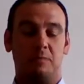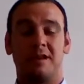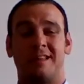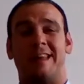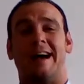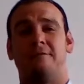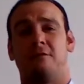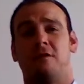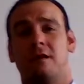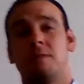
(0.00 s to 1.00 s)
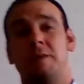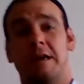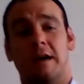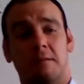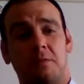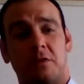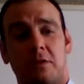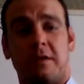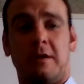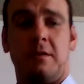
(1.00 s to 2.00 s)
minutes after 6 p.m. So
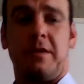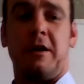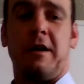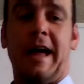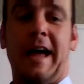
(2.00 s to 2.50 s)
it's going to start